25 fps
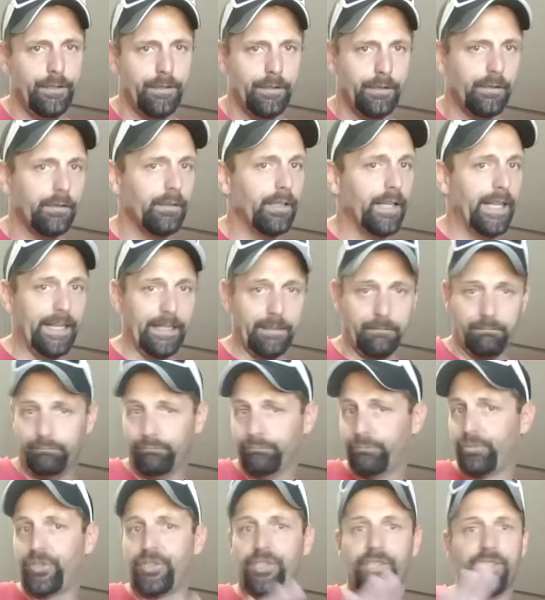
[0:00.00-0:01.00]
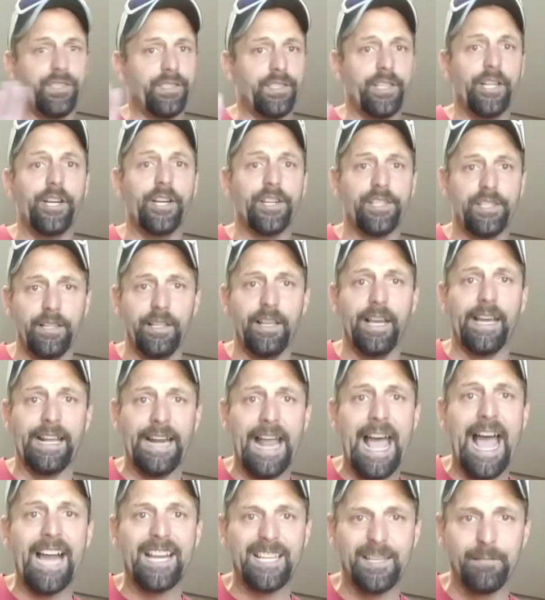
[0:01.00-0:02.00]
like seriously, like an
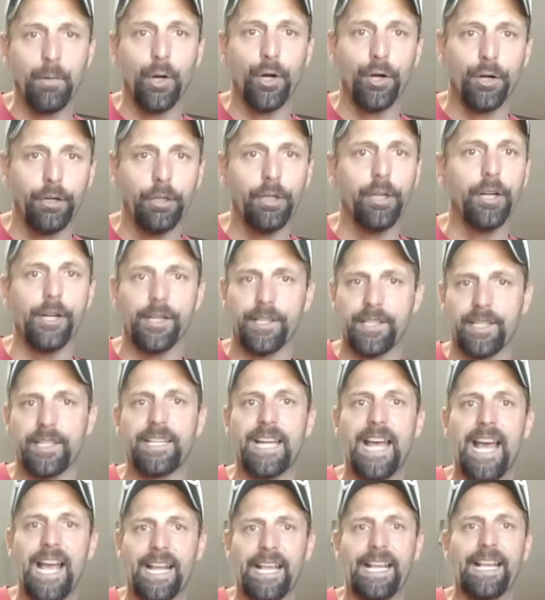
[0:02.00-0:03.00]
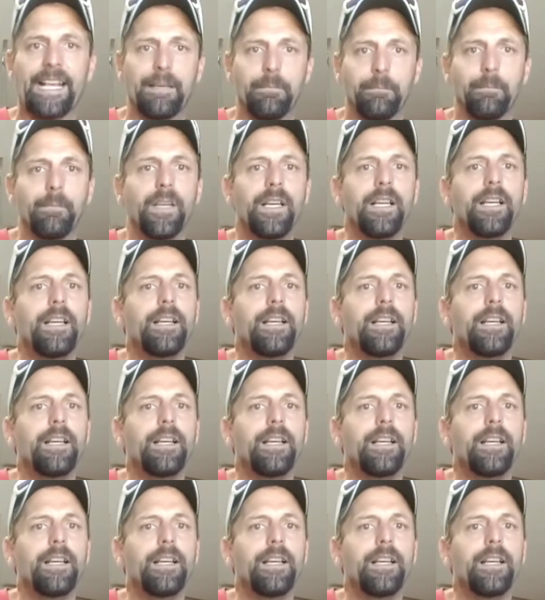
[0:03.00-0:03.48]
axe murderer is attacking him.